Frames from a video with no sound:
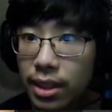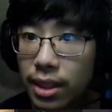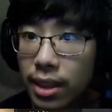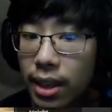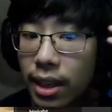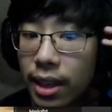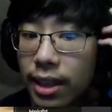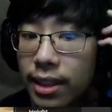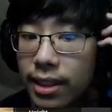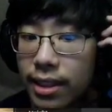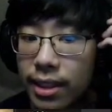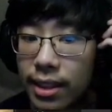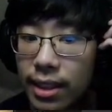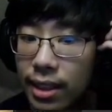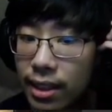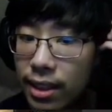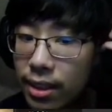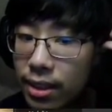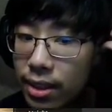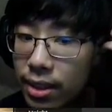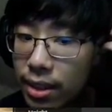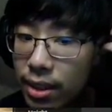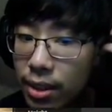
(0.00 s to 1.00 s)
and
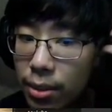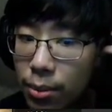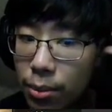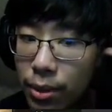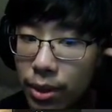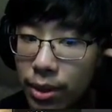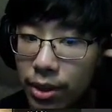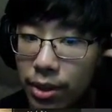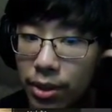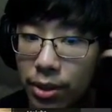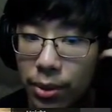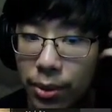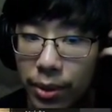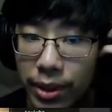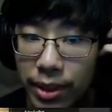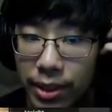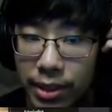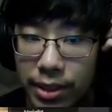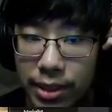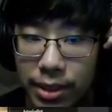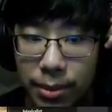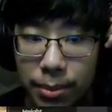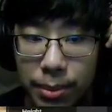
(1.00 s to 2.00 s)
then we're
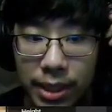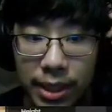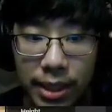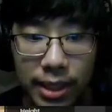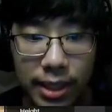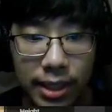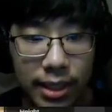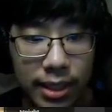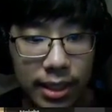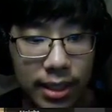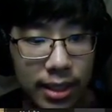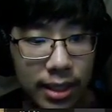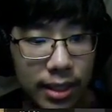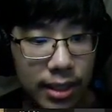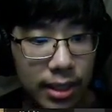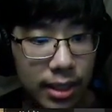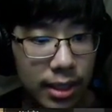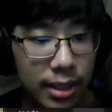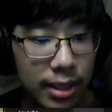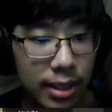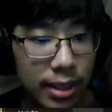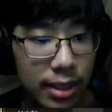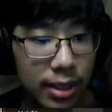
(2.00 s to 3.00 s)
going to be
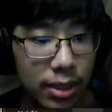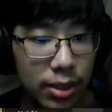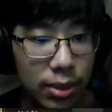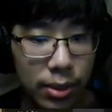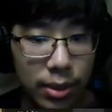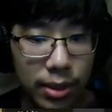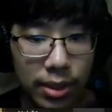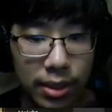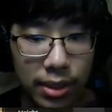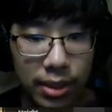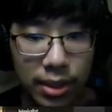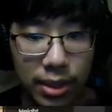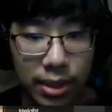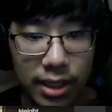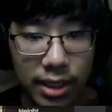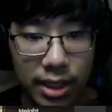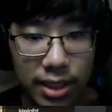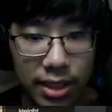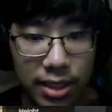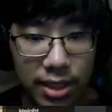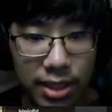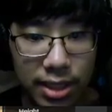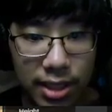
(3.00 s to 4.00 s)
doing
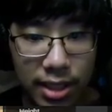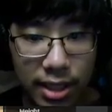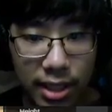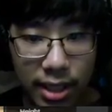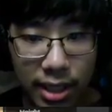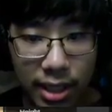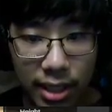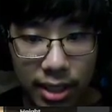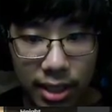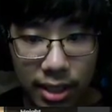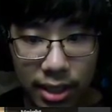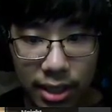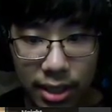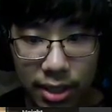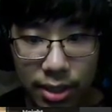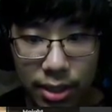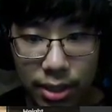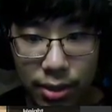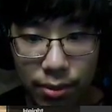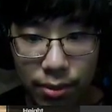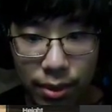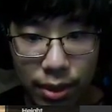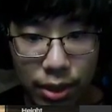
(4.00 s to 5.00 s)
this and
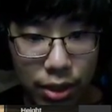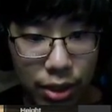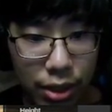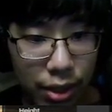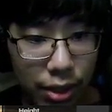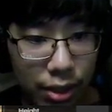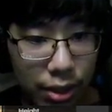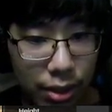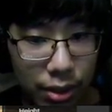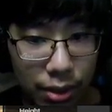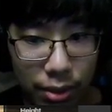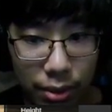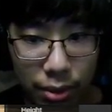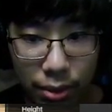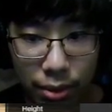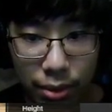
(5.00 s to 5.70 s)
this return.